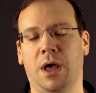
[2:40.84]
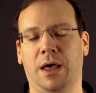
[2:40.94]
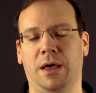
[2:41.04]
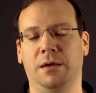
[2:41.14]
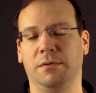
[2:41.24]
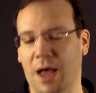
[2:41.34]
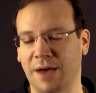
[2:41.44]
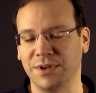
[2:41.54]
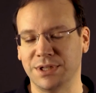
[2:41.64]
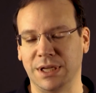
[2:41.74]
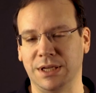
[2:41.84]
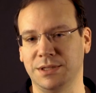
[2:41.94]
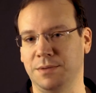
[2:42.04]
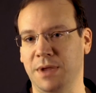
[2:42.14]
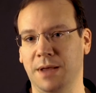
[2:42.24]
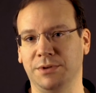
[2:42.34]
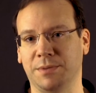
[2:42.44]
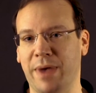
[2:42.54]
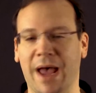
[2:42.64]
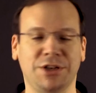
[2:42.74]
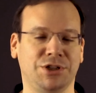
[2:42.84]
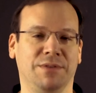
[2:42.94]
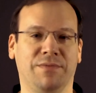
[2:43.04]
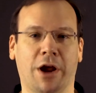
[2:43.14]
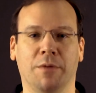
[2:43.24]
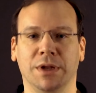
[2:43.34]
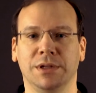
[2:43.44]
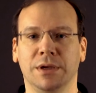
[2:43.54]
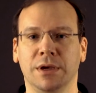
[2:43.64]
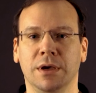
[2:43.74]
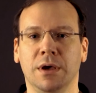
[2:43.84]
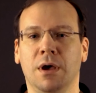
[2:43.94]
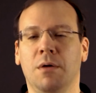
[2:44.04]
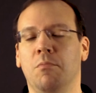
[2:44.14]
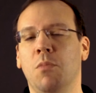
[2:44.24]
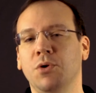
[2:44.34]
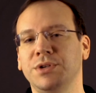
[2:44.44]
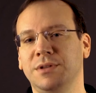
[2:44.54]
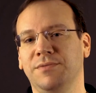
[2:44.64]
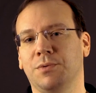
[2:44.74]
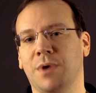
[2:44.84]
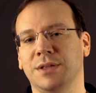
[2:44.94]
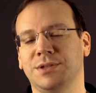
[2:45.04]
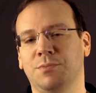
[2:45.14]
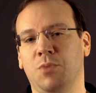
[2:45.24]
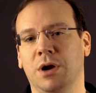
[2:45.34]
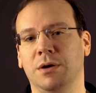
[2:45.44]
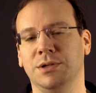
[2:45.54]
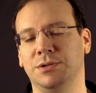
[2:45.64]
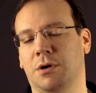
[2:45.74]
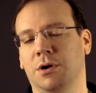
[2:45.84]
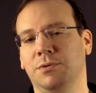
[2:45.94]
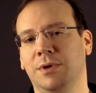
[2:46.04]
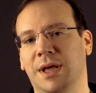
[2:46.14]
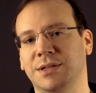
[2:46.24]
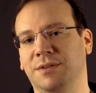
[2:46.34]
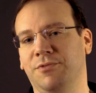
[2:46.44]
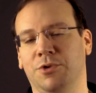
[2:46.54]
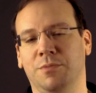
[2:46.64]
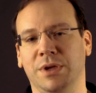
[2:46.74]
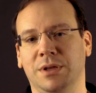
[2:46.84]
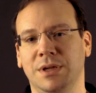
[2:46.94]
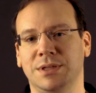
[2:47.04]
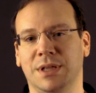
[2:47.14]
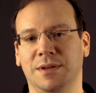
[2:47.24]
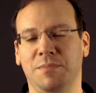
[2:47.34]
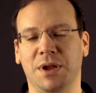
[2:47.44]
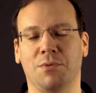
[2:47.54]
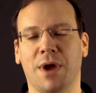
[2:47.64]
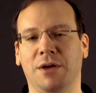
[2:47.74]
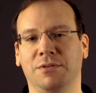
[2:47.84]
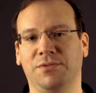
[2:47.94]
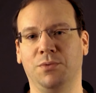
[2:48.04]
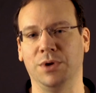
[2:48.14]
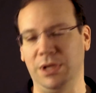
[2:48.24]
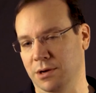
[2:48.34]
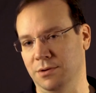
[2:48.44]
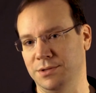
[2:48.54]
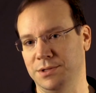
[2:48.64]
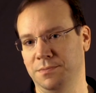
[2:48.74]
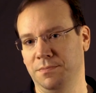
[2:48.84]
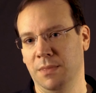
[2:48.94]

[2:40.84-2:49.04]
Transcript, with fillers: uh, obviously, is to be able to patch the environment. Most of the ransomware is, are utilizing vulnerabilities that have been around for years.